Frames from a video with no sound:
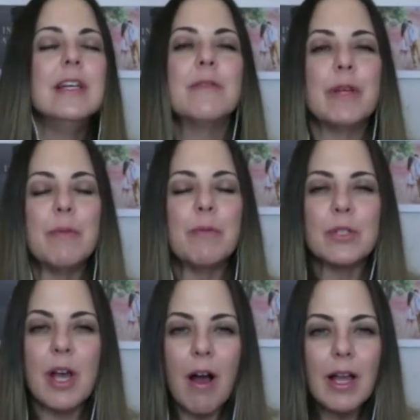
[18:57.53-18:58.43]
We were
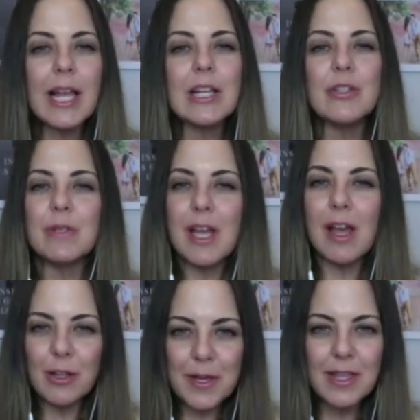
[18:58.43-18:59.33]
talking, she was
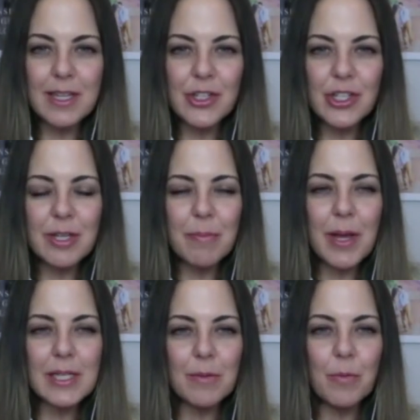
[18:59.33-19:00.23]
telling me that she
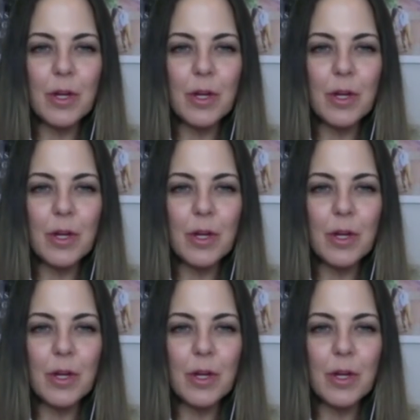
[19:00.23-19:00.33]
met someone